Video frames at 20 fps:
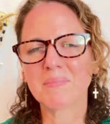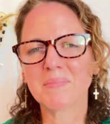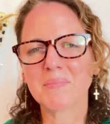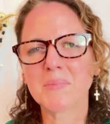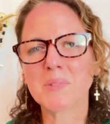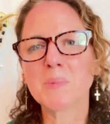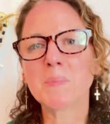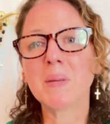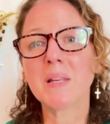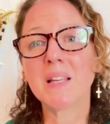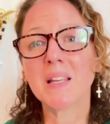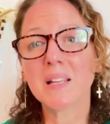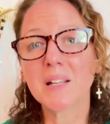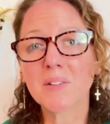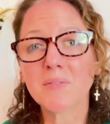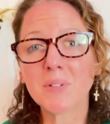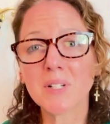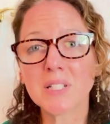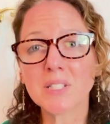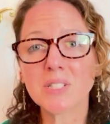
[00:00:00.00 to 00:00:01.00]
Speaking of
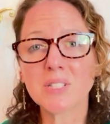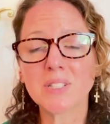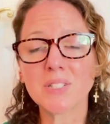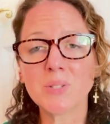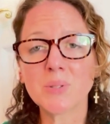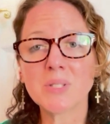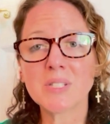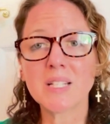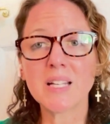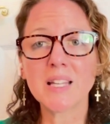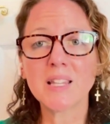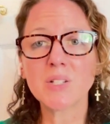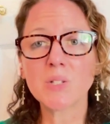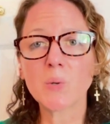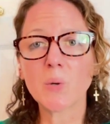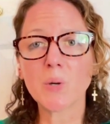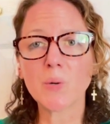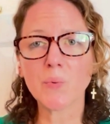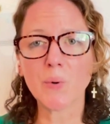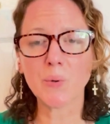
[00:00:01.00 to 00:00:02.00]
which, you see the
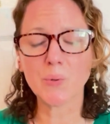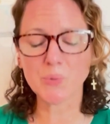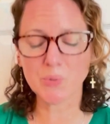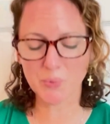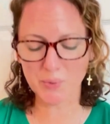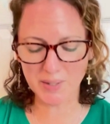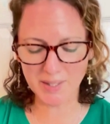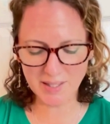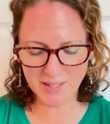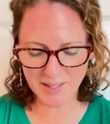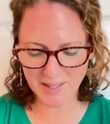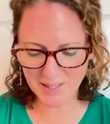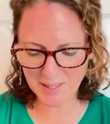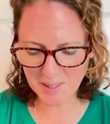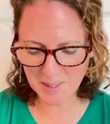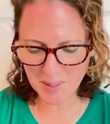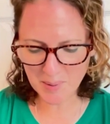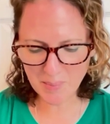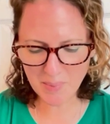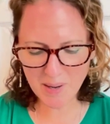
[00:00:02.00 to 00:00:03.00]
door rosary
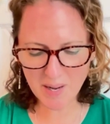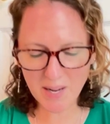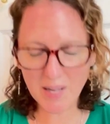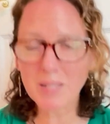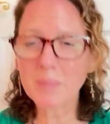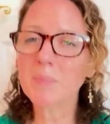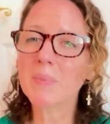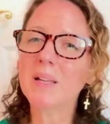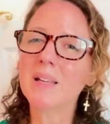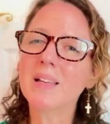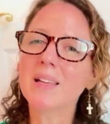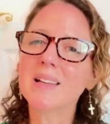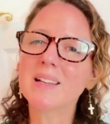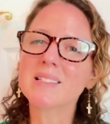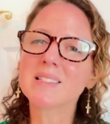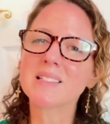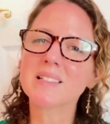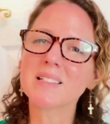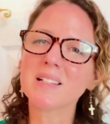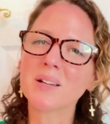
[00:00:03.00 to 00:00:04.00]
behind me.
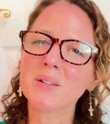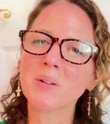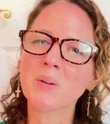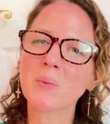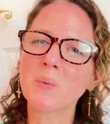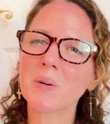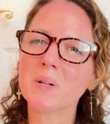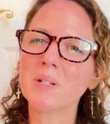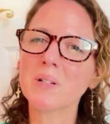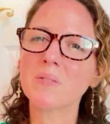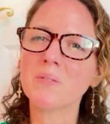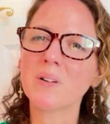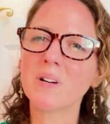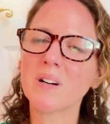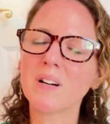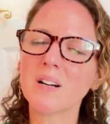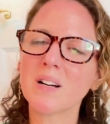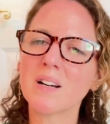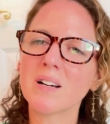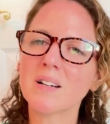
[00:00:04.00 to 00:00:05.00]
It's another one of
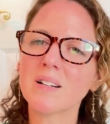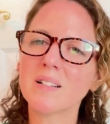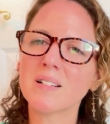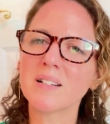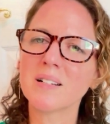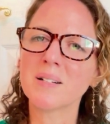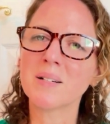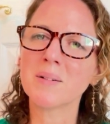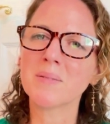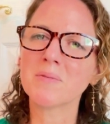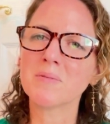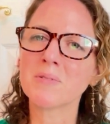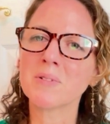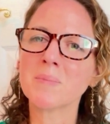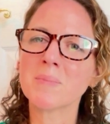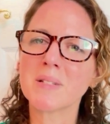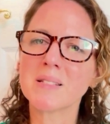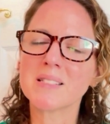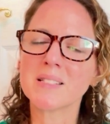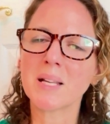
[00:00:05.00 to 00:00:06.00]
our, from
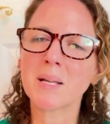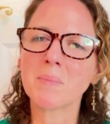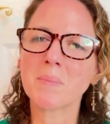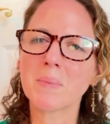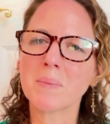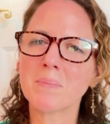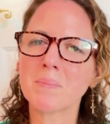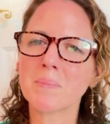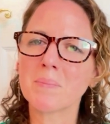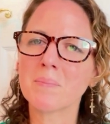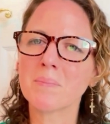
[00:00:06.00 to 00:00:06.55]
the same,